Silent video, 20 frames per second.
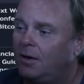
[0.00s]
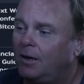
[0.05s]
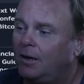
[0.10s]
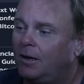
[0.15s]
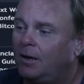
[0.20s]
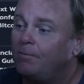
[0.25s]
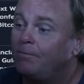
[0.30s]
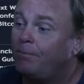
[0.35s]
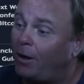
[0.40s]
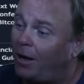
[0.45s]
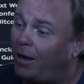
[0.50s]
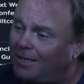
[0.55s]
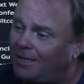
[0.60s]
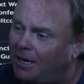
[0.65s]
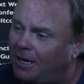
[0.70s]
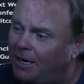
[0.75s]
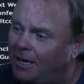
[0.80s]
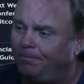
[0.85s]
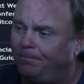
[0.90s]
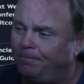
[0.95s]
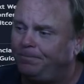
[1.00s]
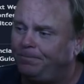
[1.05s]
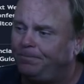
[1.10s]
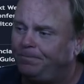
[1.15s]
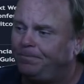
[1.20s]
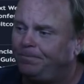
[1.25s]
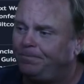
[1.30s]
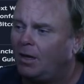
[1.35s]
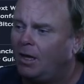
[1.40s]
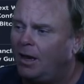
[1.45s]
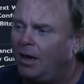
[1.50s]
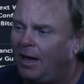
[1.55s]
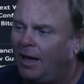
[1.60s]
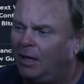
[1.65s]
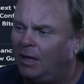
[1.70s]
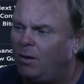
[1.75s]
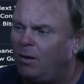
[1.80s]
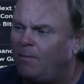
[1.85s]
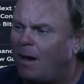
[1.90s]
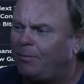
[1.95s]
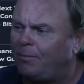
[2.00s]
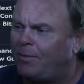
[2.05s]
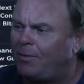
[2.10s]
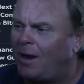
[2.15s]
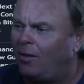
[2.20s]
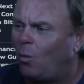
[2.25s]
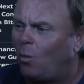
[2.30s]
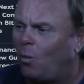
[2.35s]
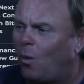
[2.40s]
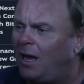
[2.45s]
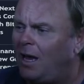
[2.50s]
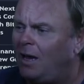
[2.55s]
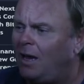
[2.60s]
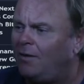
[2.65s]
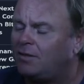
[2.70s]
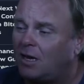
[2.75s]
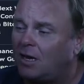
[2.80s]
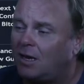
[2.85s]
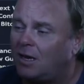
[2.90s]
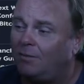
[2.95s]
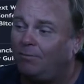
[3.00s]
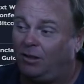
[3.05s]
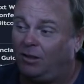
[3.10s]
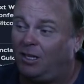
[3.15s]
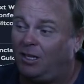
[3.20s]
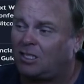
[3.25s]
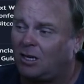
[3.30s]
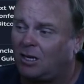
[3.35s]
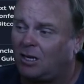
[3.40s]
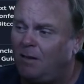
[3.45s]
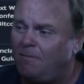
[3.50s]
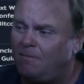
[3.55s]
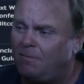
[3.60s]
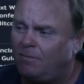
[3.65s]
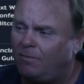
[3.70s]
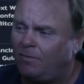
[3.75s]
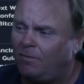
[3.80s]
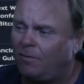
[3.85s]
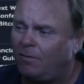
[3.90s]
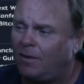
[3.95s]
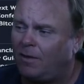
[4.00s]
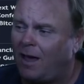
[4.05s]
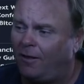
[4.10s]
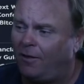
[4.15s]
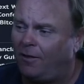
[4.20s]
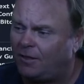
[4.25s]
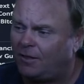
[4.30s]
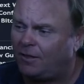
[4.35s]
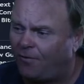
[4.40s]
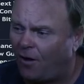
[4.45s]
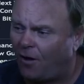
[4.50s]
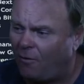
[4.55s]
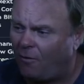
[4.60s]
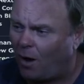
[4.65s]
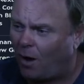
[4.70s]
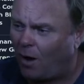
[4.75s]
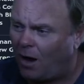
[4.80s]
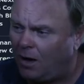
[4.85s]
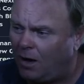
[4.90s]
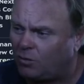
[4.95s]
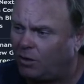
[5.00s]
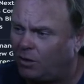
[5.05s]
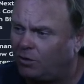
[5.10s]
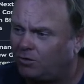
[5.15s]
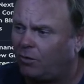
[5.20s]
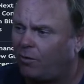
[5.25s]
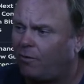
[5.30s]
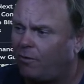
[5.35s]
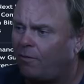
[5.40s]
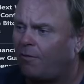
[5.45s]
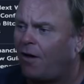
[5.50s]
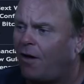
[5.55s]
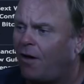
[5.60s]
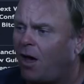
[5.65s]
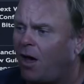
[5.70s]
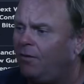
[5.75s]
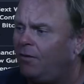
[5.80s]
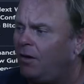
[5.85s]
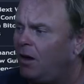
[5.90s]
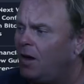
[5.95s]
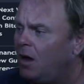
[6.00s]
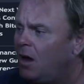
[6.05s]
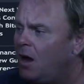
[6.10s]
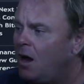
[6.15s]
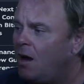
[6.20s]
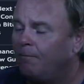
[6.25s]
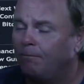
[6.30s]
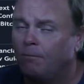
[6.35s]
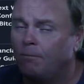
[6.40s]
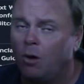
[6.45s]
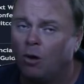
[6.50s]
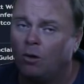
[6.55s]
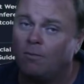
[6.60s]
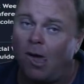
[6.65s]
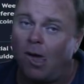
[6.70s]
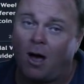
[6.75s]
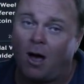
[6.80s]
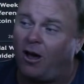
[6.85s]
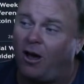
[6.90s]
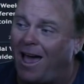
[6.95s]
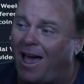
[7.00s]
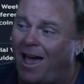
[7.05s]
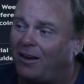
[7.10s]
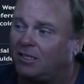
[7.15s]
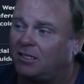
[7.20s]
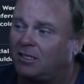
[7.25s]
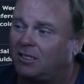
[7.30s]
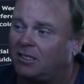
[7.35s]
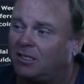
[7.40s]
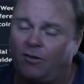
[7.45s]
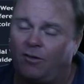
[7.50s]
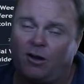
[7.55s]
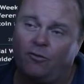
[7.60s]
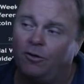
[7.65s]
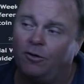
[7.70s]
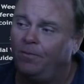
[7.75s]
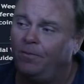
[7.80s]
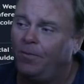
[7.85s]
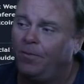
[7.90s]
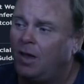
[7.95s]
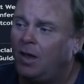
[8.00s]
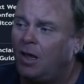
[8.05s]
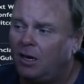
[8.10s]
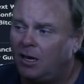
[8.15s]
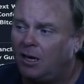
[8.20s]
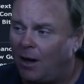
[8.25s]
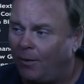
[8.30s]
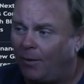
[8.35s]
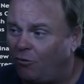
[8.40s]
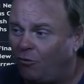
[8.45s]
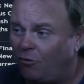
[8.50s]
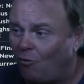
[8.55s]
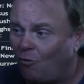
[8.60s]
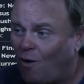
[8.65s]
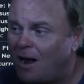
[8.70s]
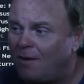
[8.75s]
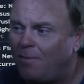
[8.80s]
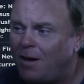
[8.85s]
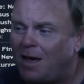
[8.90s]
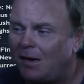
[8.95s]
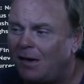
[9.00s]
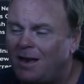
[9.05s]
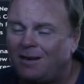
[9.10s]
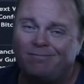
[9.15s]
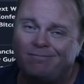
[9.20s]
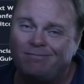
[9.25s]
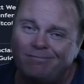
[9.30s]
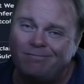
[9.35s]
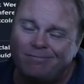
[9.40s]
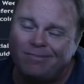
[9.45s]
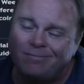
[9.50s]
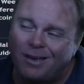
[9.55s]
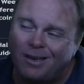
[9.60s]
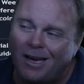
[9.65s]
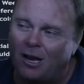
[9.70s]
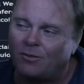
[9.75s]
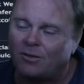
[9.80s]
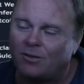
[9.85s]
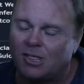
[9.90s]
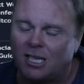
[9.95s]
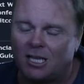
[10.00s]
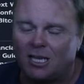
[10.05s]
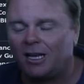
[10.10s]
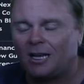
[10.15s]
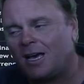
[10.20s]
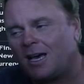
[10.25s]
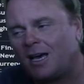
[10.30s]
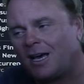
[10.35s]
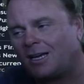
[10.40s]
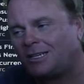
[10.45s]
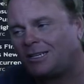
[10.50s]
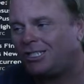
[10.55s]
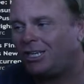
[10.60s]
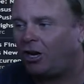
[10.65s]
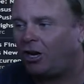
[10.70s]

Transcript: But I didn't. And then we mapped out the waves. This time, out of these 5 waves, 1, 2, 3, 4, 5, boom, I got out at 700. Now it ran a bit, and I was thinking, shit, I got